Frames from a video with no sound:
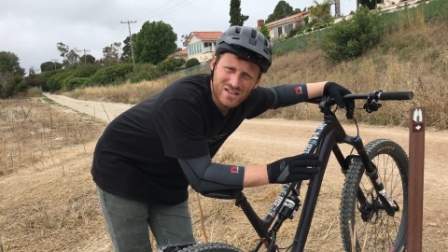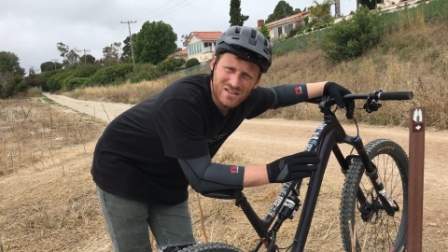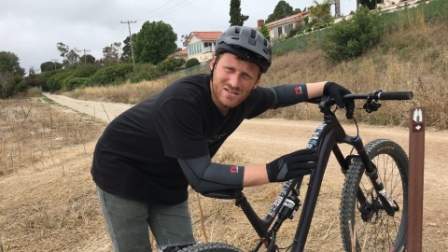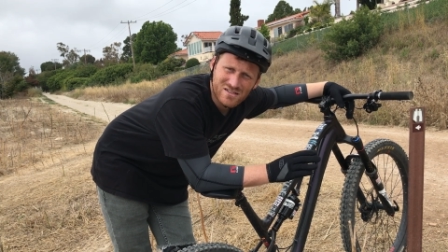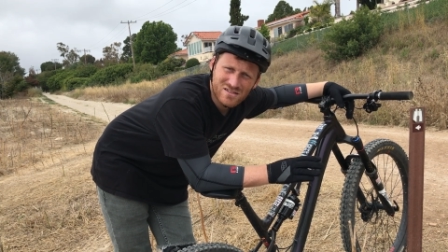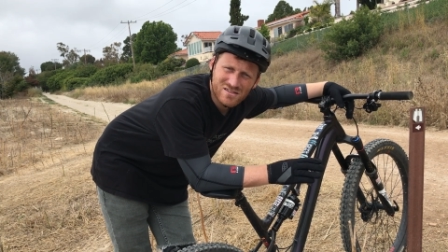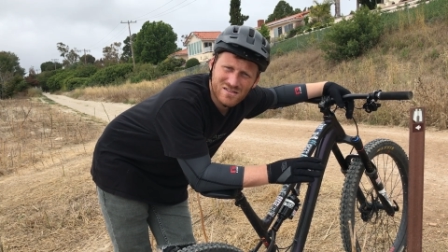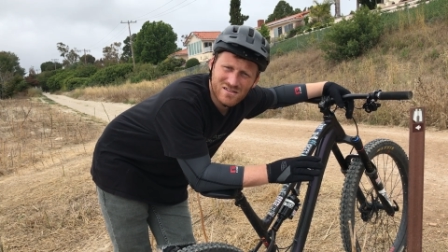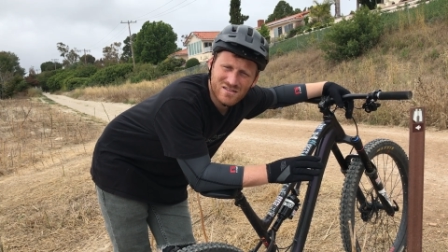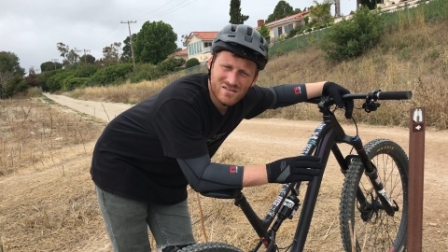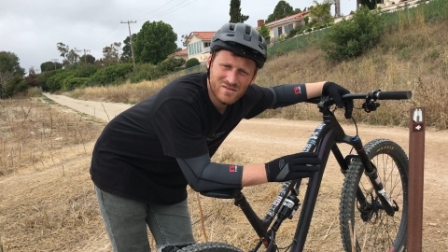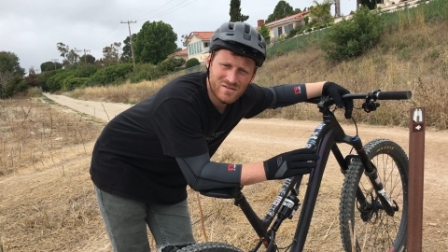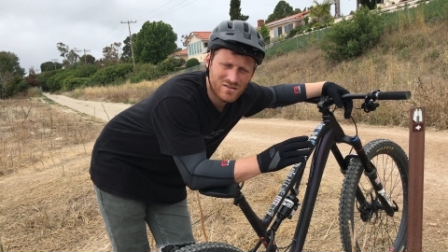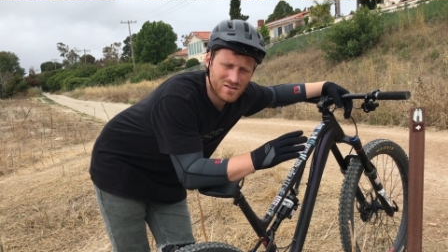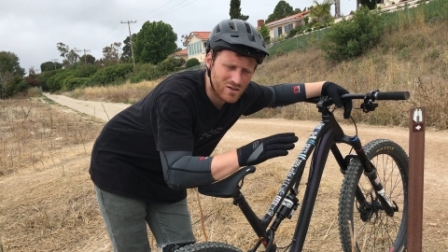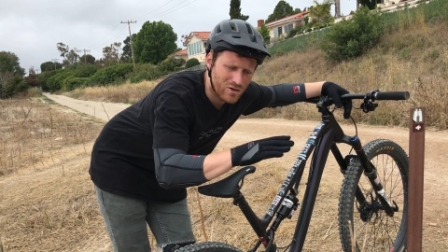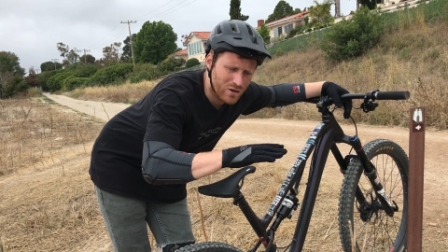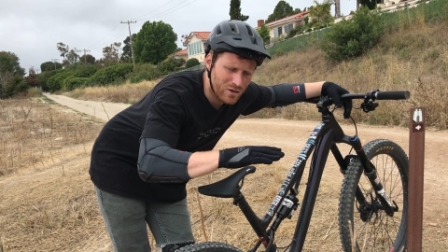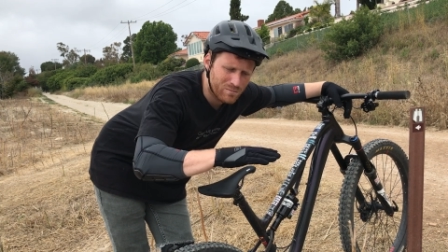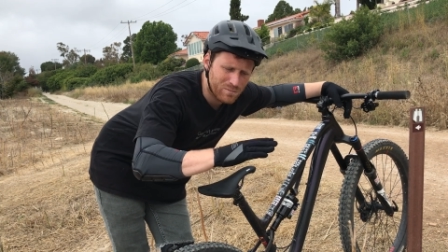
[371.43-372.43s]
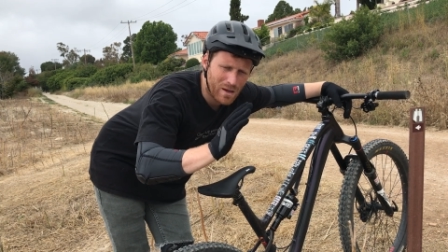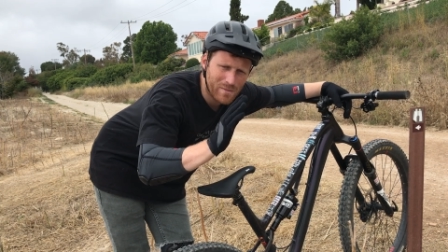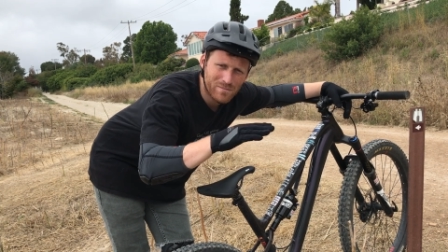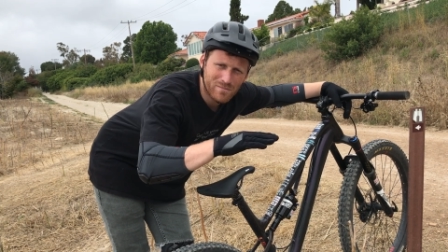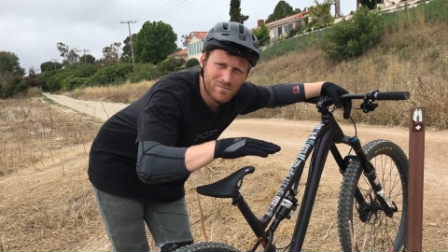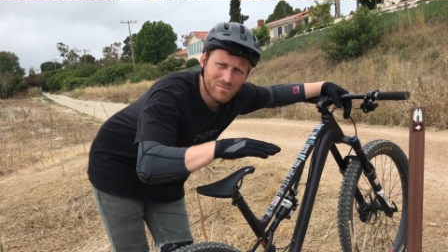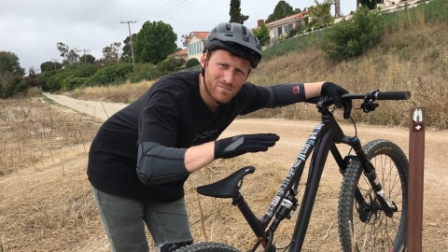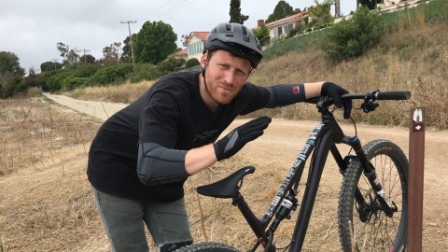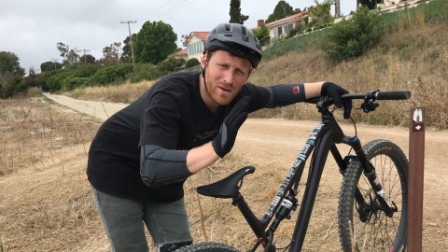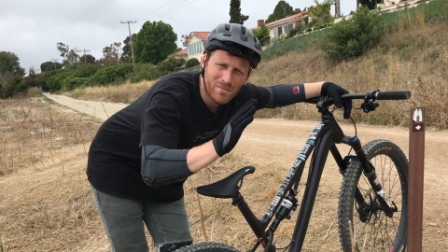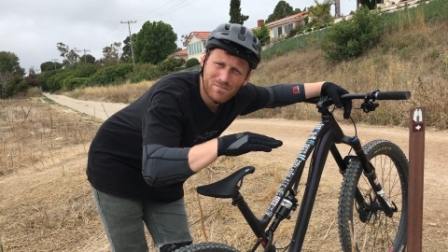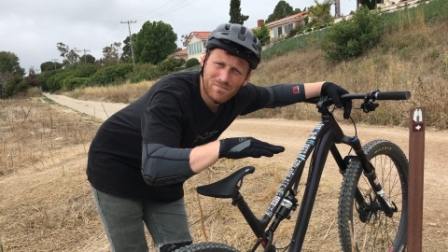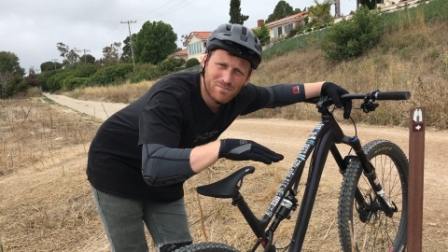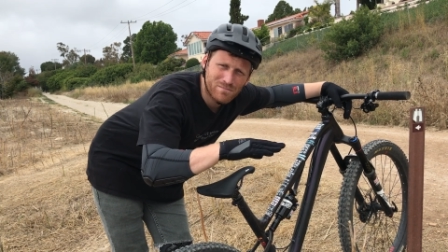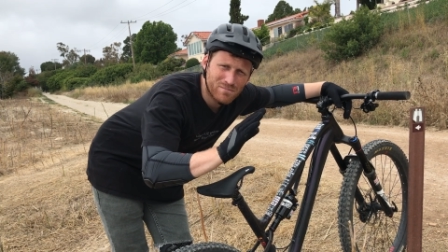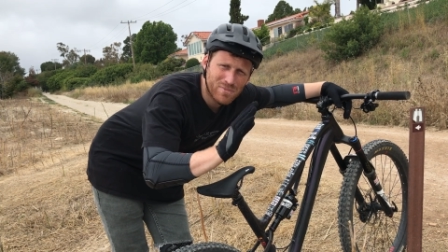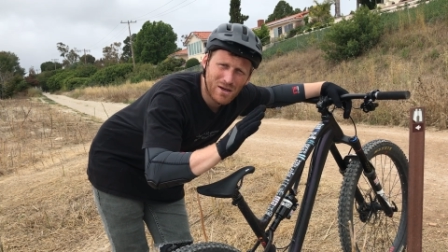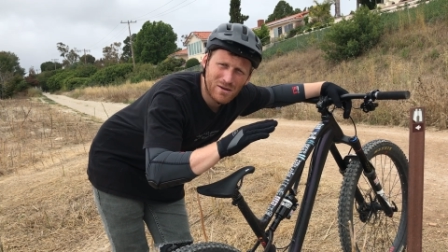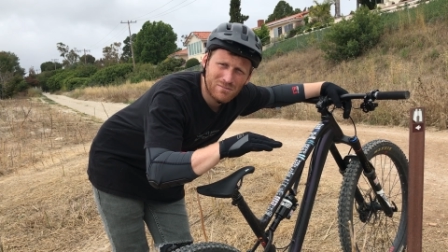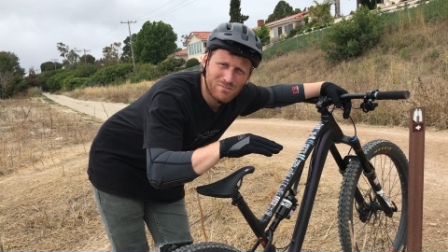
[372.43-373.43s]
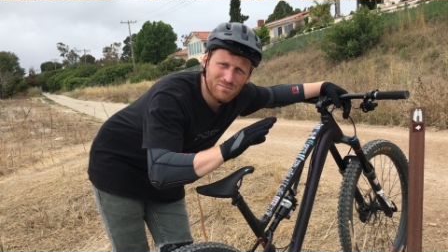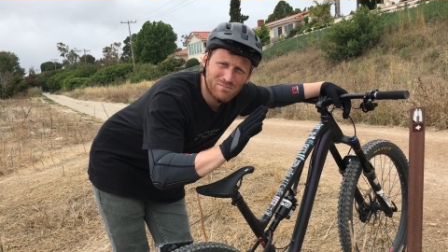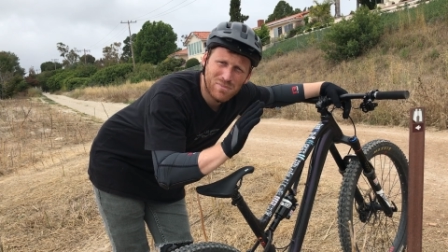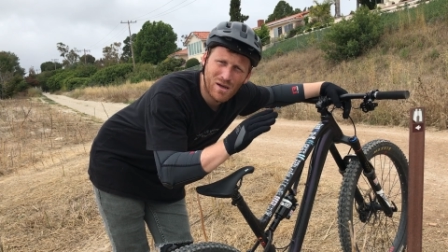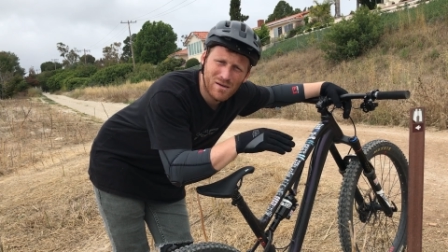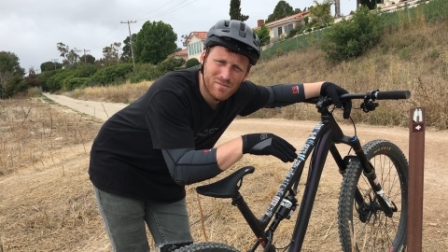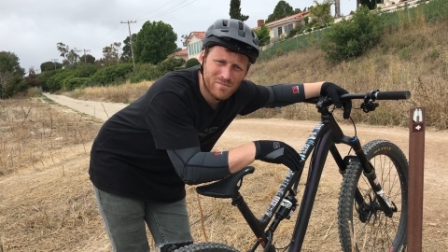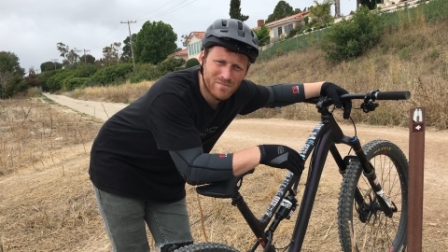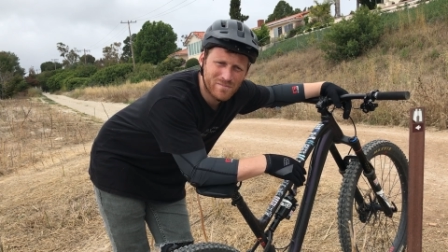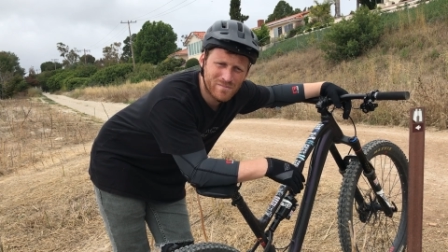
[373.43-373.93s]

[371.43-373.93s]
just going pop, pop, pop, pop.